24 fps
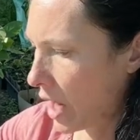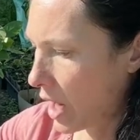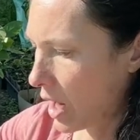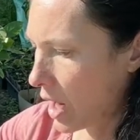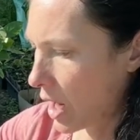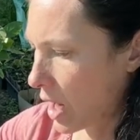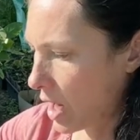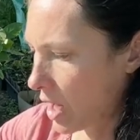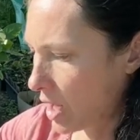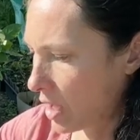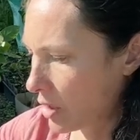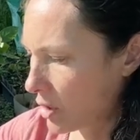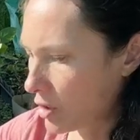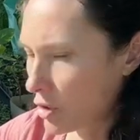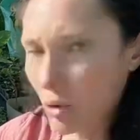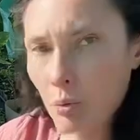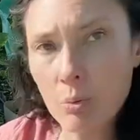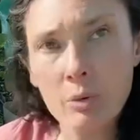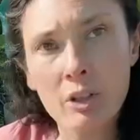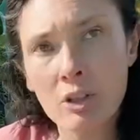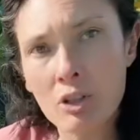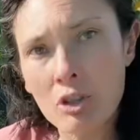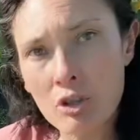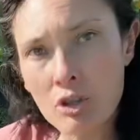And
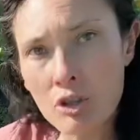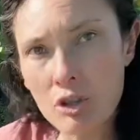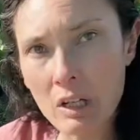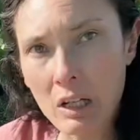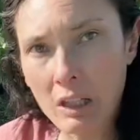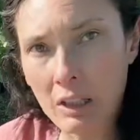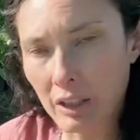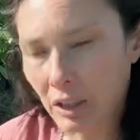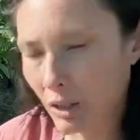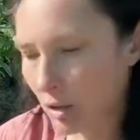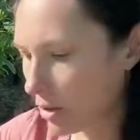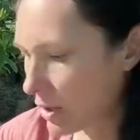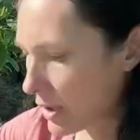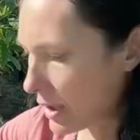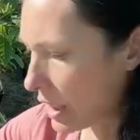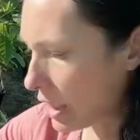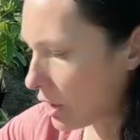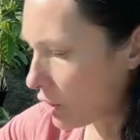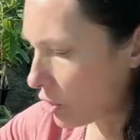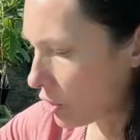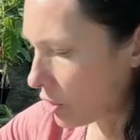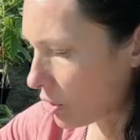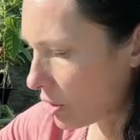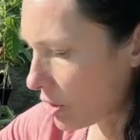when you're shelling your
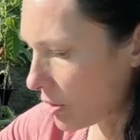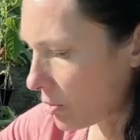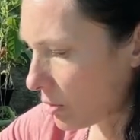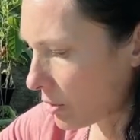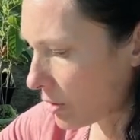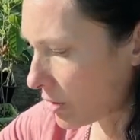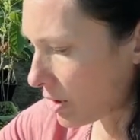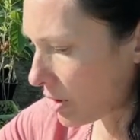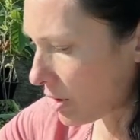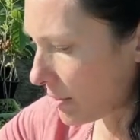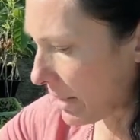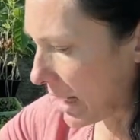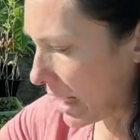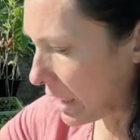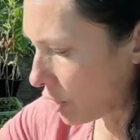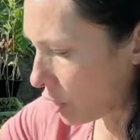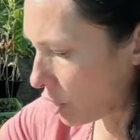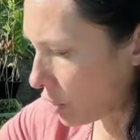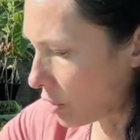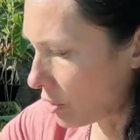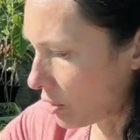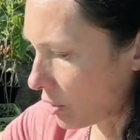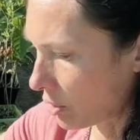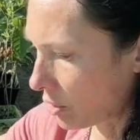seeds, you just want to make
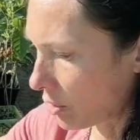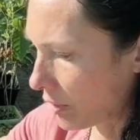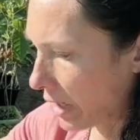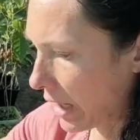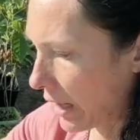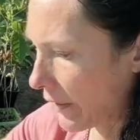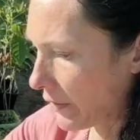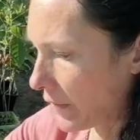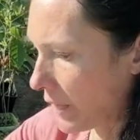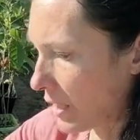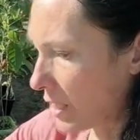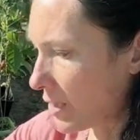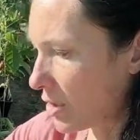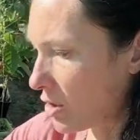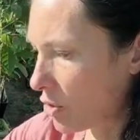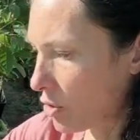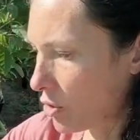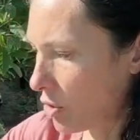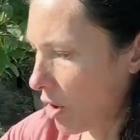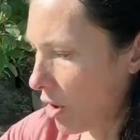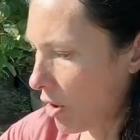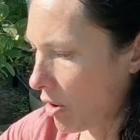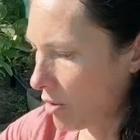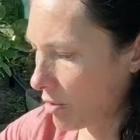sure that there's
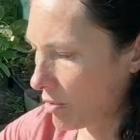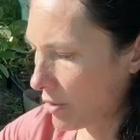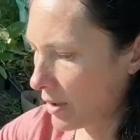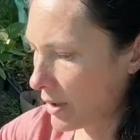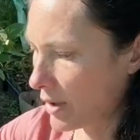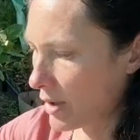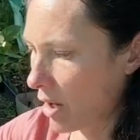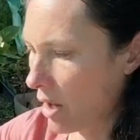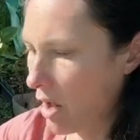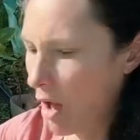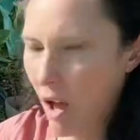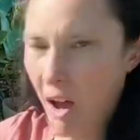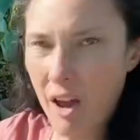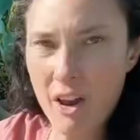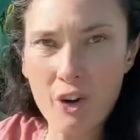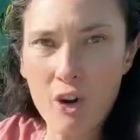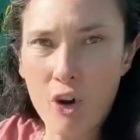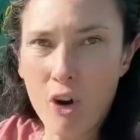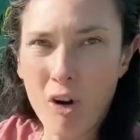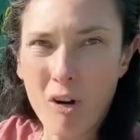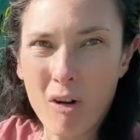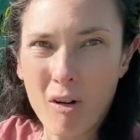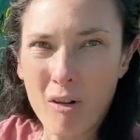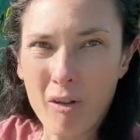no sign
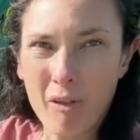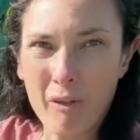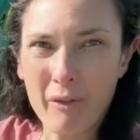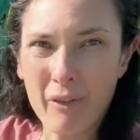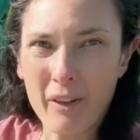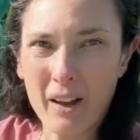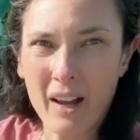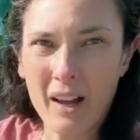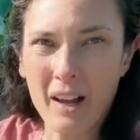of